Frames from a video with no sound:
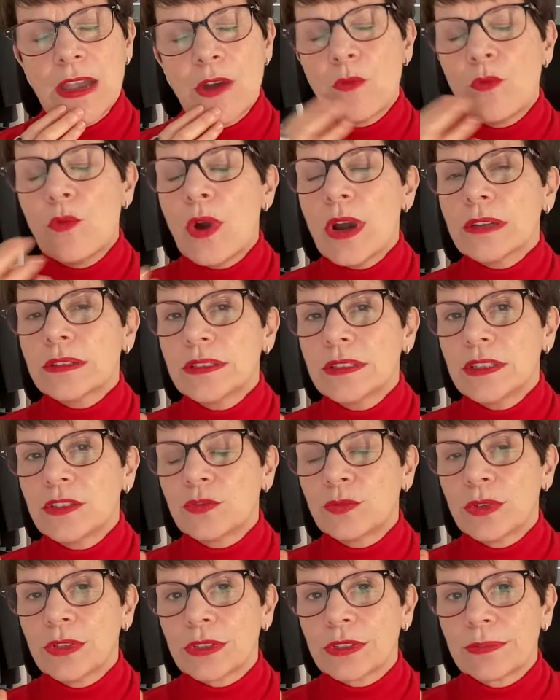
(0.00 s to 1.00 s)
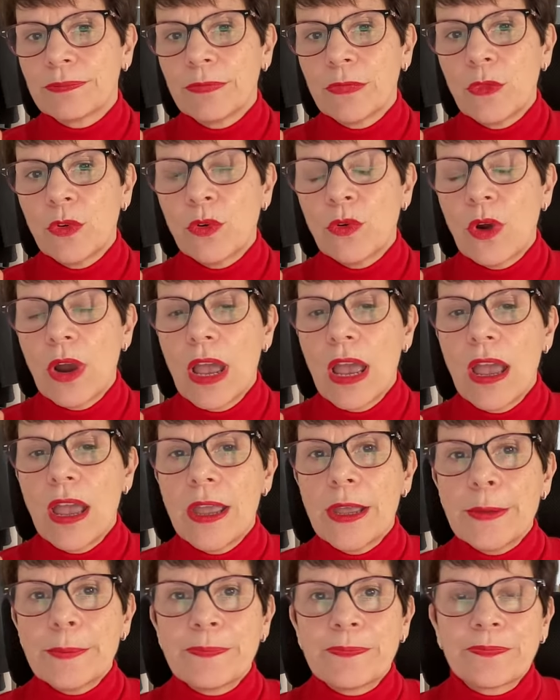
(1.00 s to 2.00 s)
why does it work or
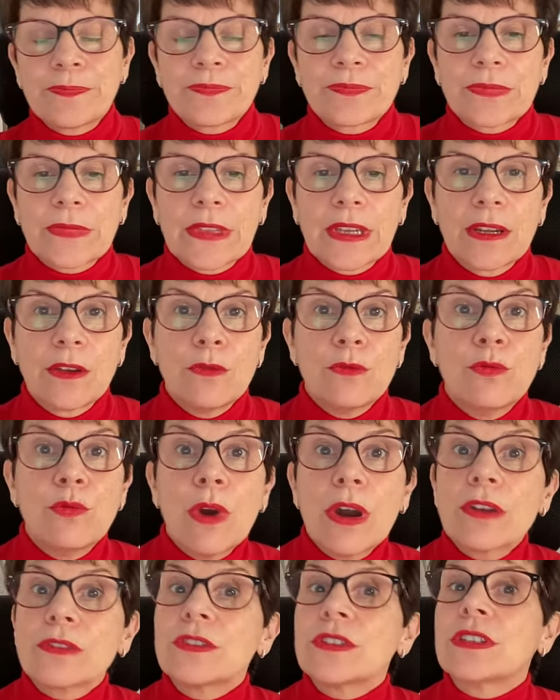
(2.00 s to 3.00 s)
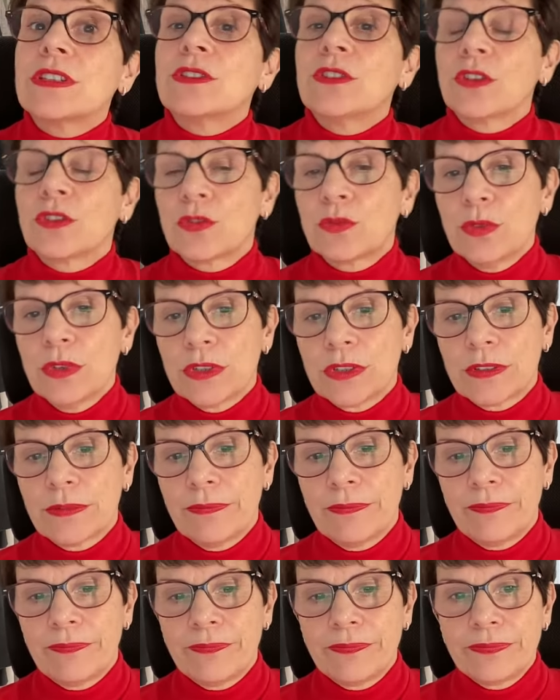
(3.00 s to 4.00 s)
why does it not work
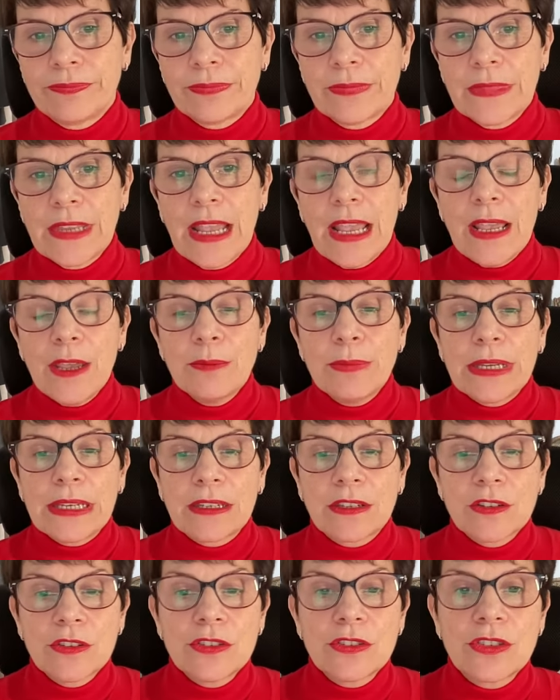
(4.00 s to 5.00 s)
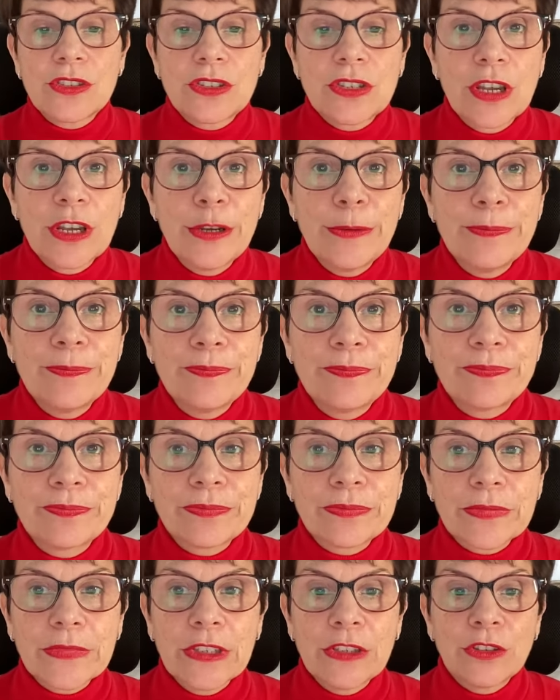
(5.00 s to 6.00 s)
because um,
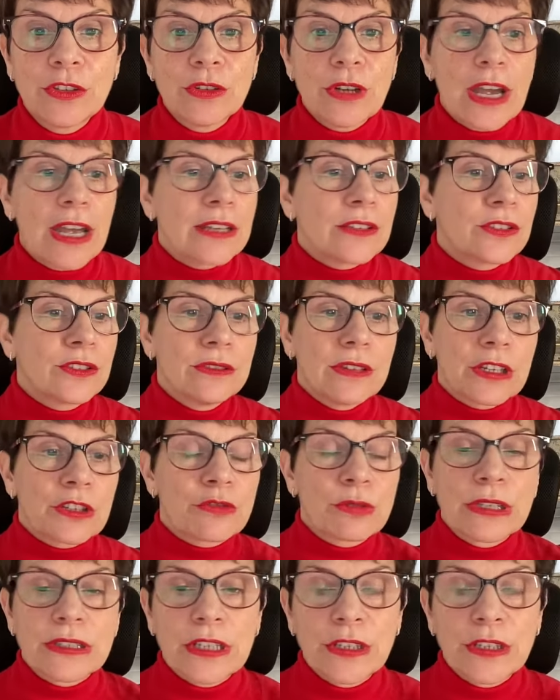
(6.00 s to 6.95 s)
you know I, I create